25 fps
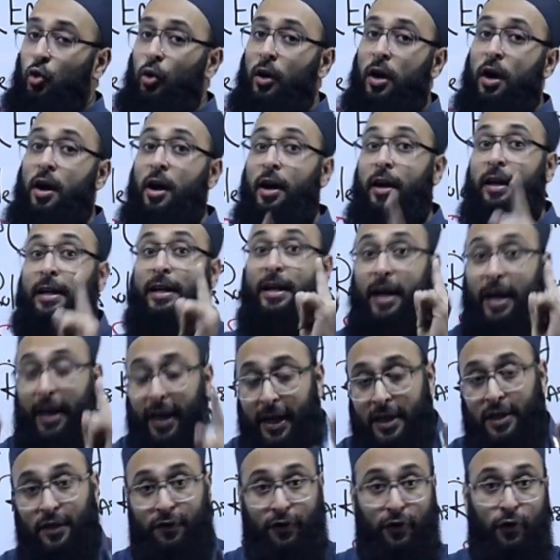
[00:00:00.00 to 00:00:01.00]
are
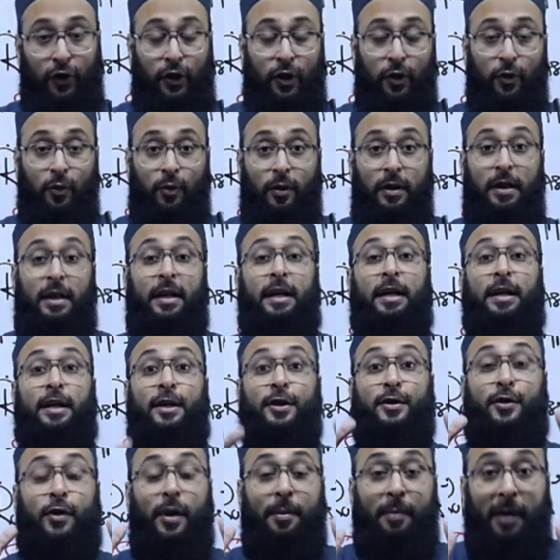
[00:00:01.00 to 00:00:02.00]
correct for you.
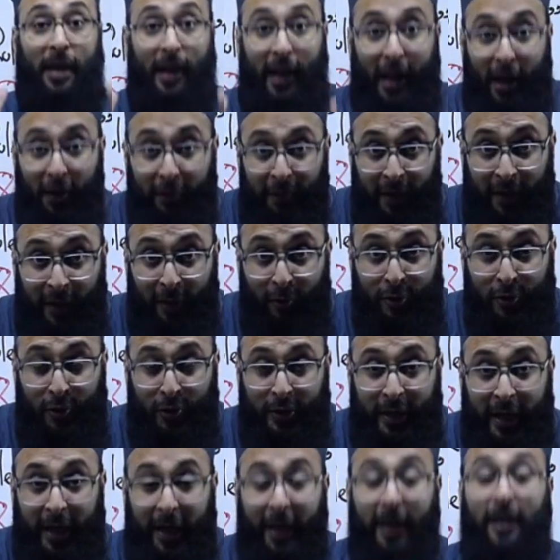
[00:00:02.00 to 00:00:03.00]
So I'm allowing you
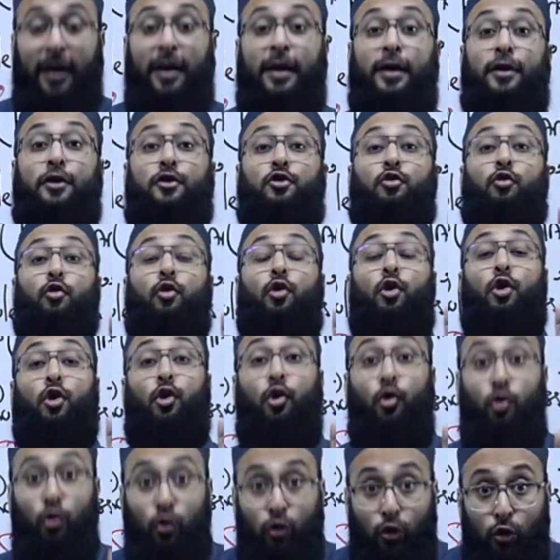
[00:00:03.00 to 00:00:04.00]
today to
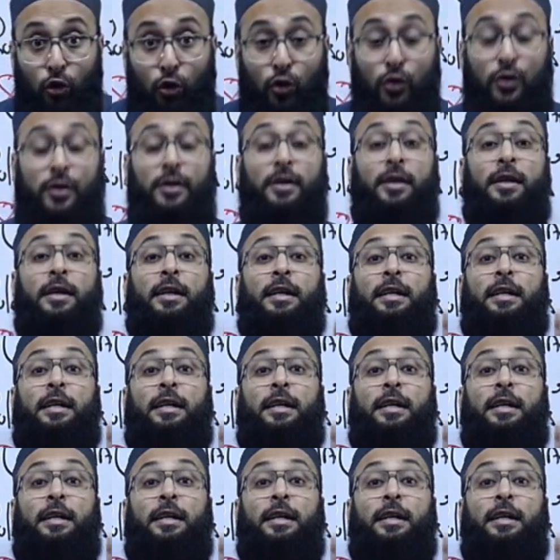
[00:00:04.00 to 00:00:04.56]
lose